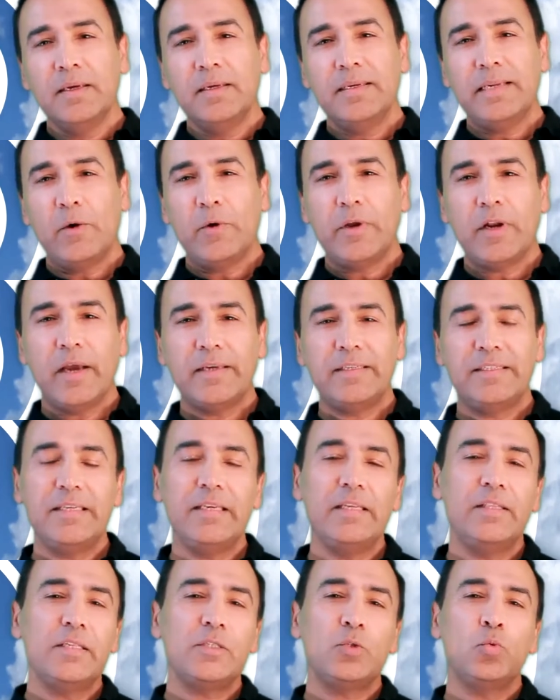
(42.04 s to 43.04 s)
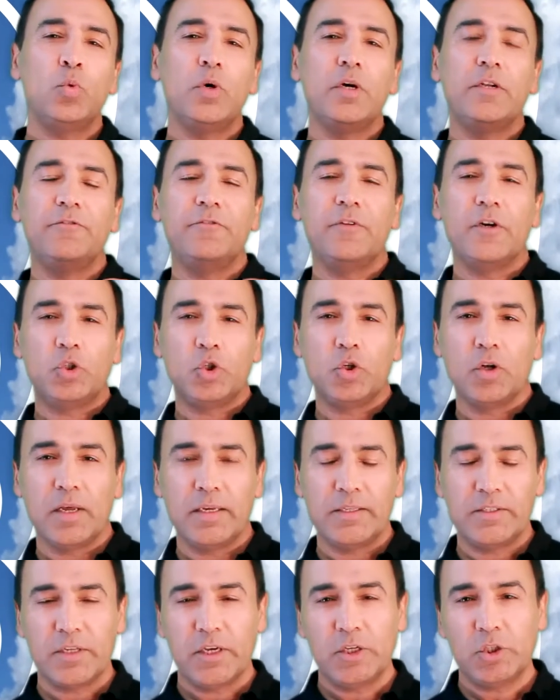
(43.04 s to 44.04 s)
Now, in IT, this word
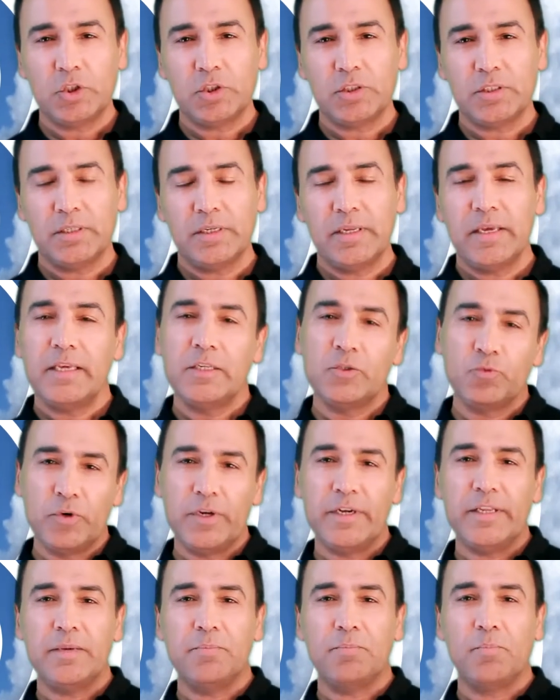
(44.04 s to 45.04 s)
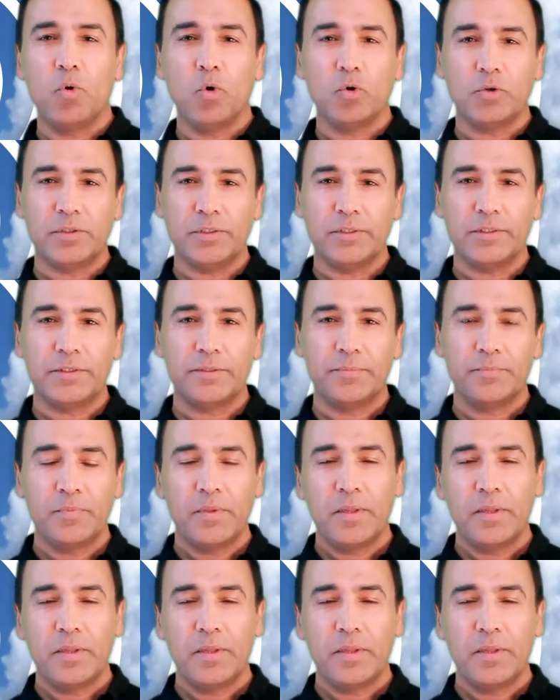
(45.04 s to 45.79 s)
virtualization is really important,